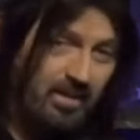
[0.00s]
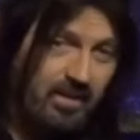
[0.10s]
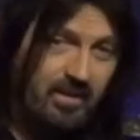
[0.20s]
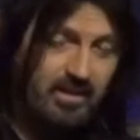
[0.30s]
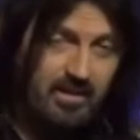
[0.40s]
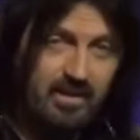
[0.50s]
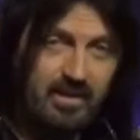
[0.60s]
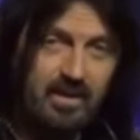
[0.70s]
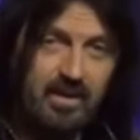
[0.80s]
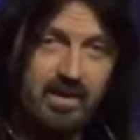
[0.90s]

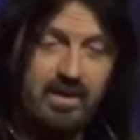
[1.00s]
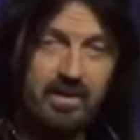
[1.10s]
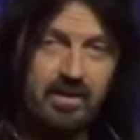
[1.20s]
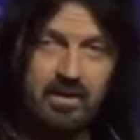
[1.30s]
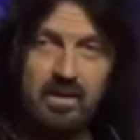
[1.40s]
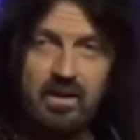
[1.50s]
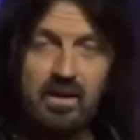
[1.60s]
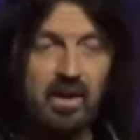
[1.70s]
(no one is talking)